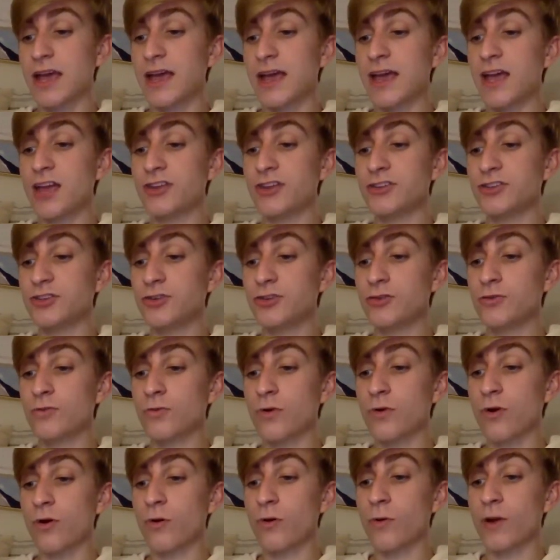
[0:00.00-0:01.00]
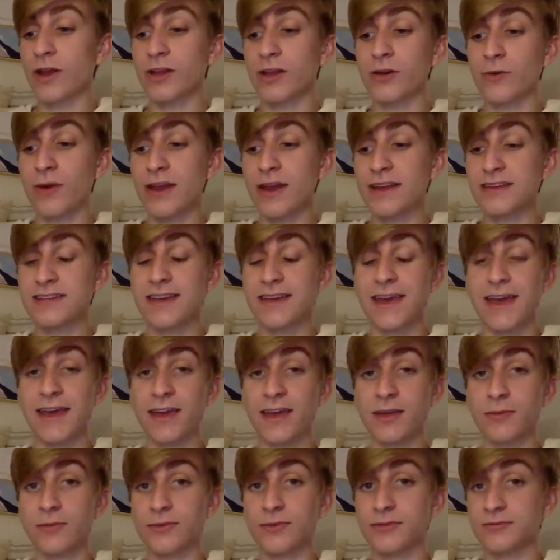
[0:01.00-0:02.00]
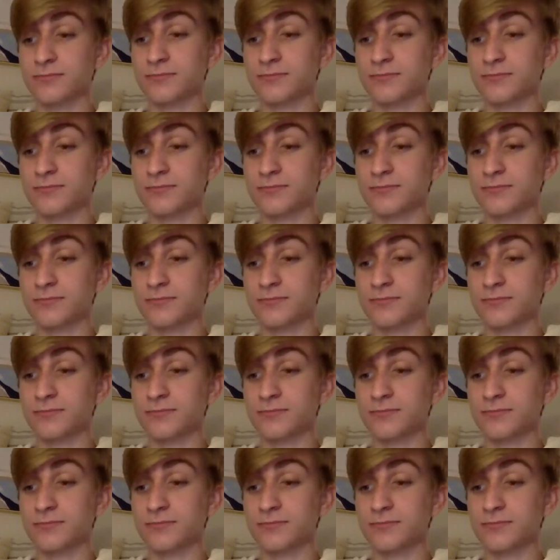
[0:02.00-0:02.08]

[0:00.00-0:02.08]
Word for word: and you are a great ape.